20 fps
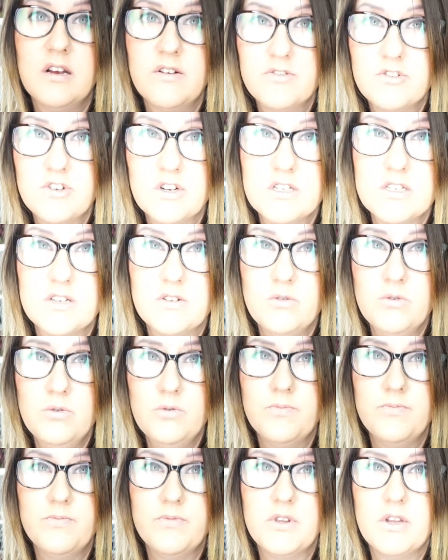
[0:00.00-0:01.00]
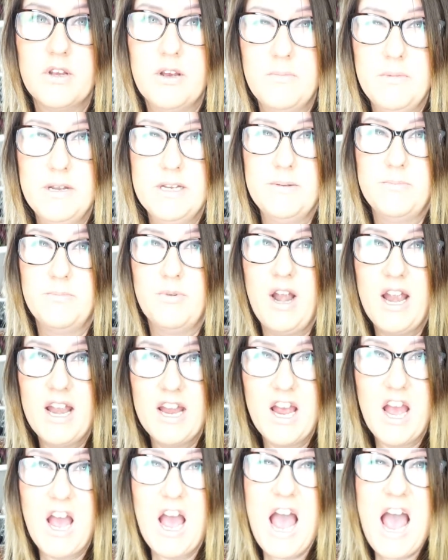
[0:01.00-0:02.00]
I'm trying to, oh no, I made it
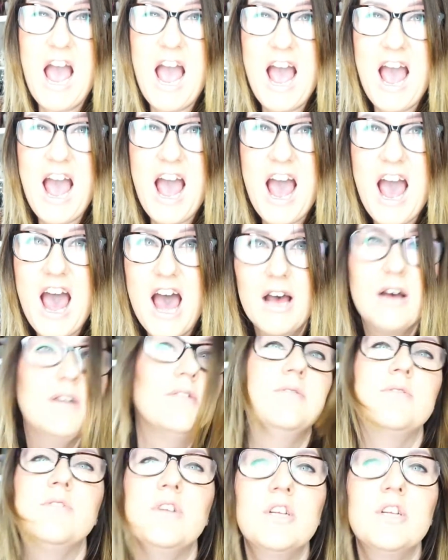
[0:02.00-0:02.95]
brighter. Ah!